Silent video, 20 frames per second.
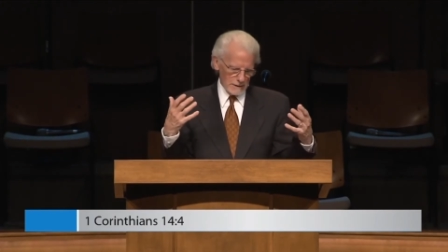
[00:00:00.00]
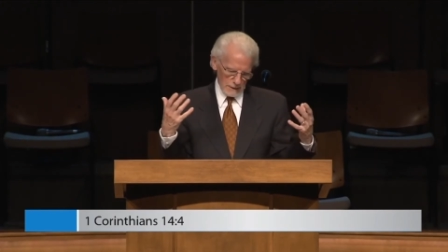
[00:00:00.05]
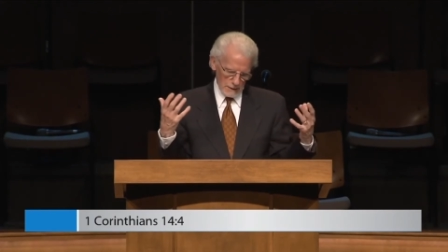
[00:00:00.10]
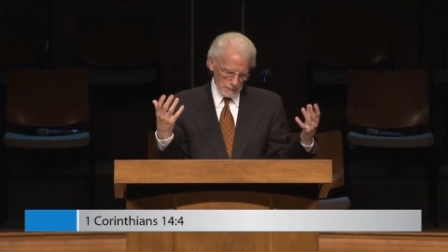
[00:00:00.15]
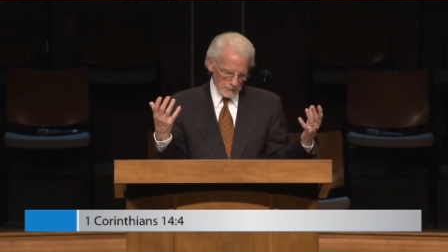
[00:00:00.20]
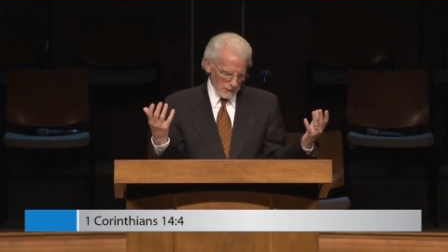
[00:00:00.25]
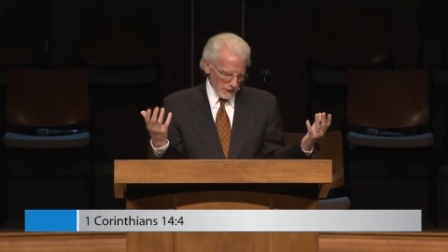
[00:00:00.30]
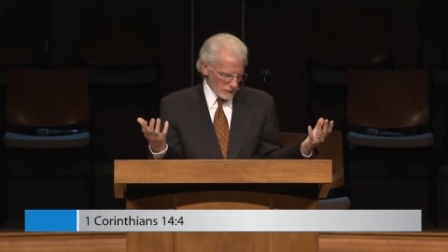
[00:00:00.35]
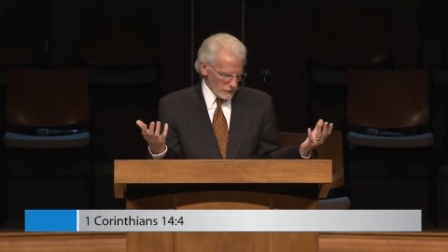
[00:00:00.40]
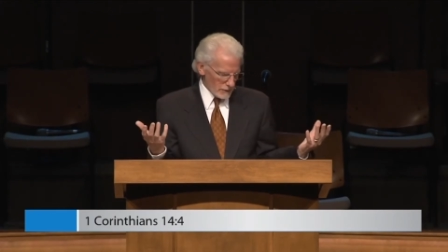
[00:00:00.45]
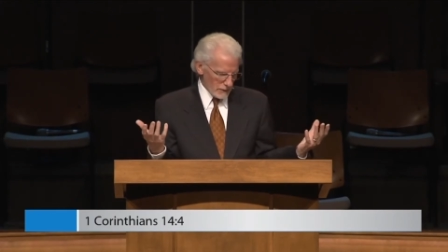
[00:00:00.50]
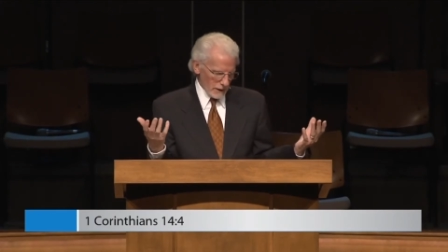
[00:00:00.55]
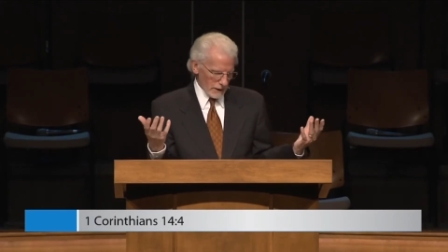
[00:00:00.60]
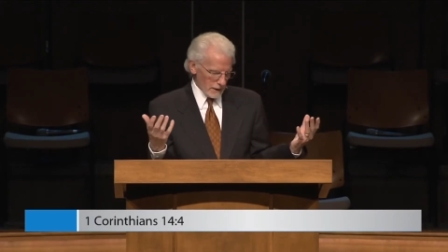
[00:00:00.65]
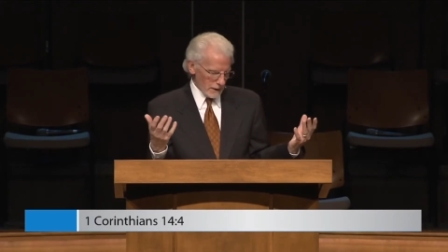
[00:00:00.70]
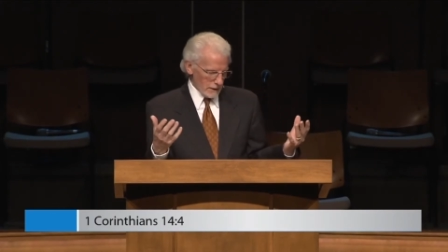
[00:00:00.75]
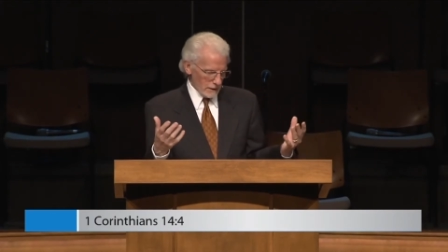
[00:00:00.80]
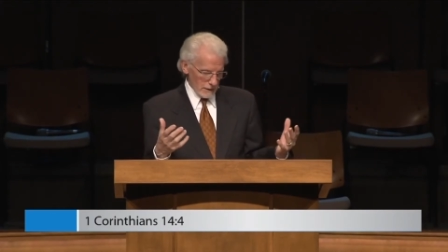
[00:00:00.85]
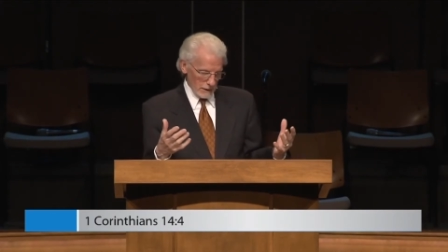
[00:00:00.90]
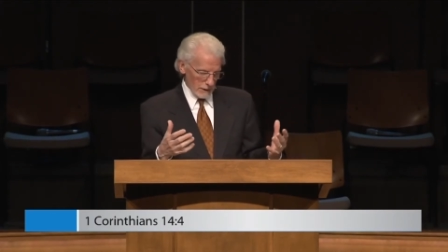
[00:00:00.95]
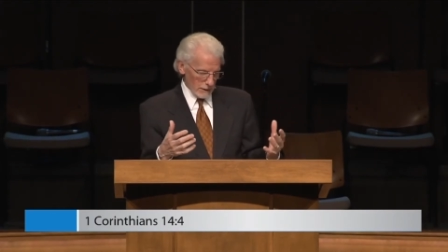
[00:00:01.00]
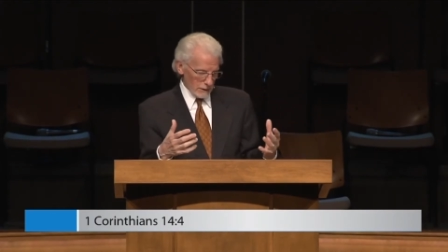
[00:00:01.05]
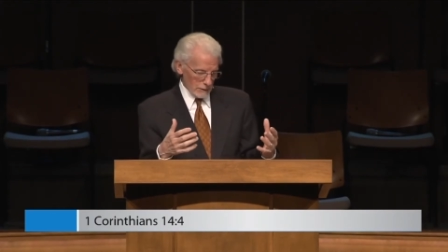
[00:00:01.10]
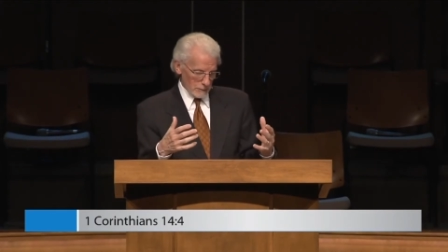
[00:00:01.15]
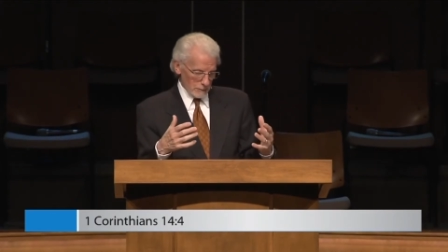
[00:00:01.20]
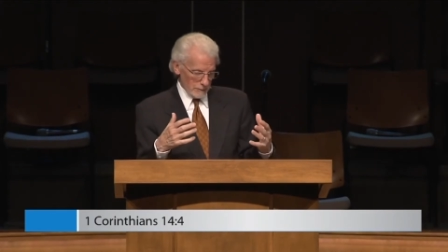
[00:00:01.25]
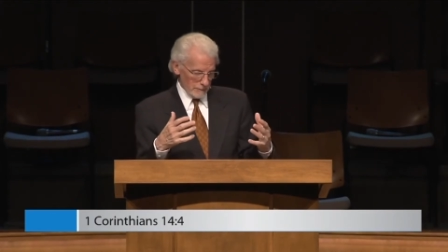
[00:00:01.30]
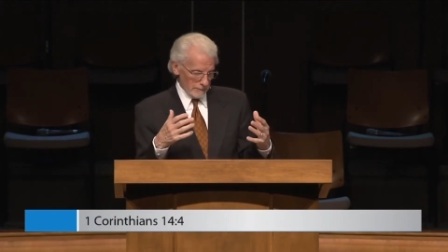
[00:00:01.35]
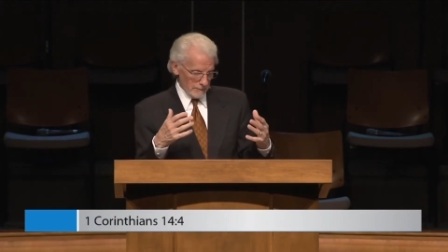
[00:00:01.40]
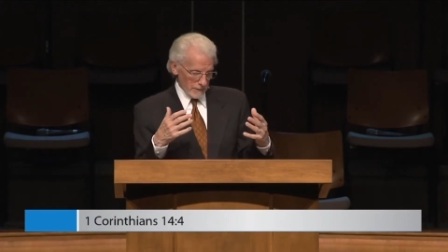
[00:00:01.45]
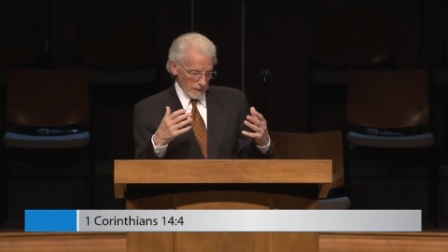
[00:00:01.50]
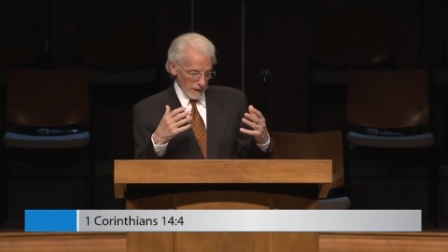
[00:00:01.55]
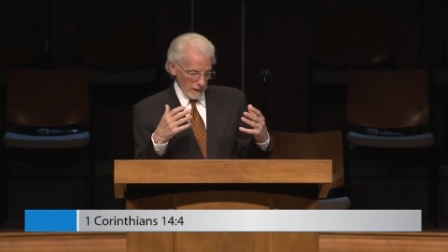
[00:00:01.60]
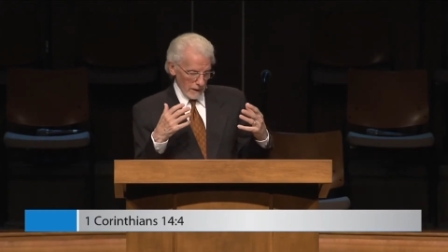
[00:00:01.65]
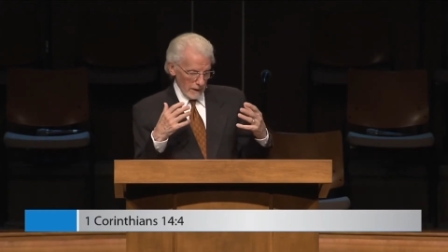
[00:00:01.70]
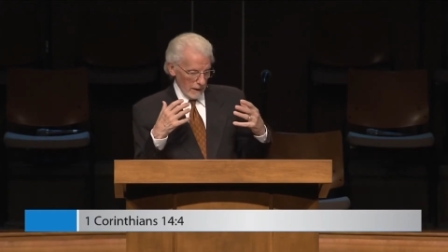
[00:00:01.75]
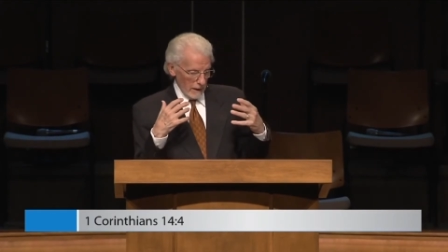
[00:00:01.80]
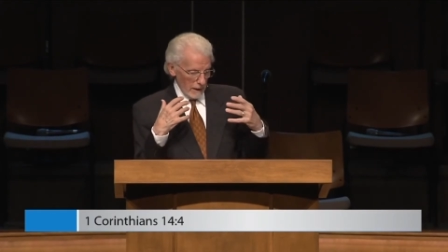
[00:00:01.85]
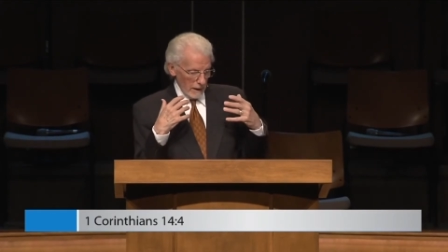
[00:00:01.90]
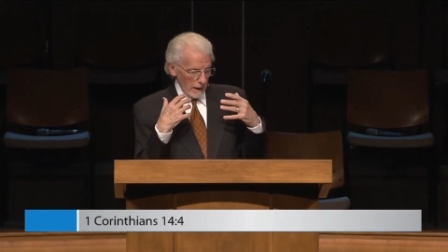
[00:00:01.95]
in my study at home,
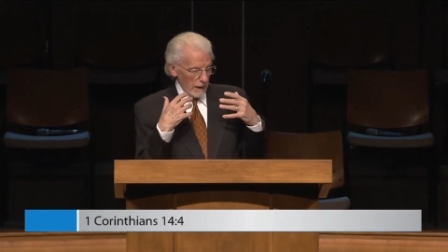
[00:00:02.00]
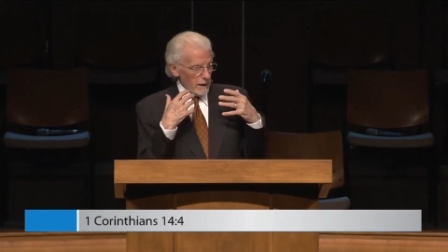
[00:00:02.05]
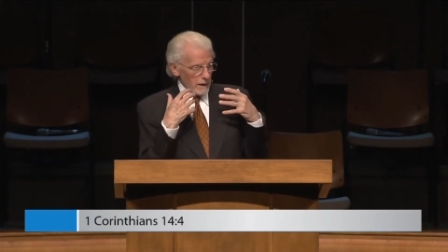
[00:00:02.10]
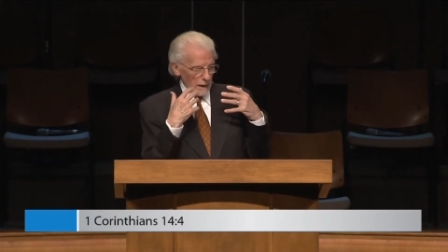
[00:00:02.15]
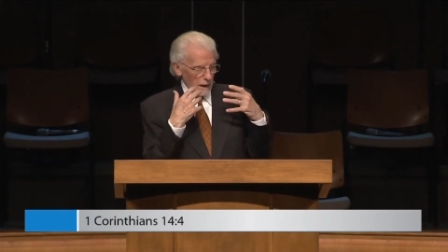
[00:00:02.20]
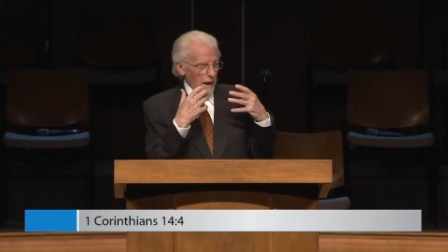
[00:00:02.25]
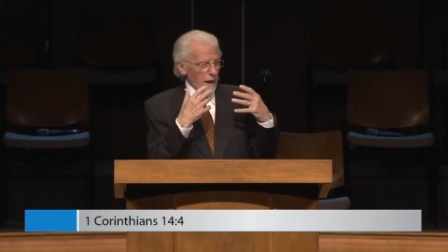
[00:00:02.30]
and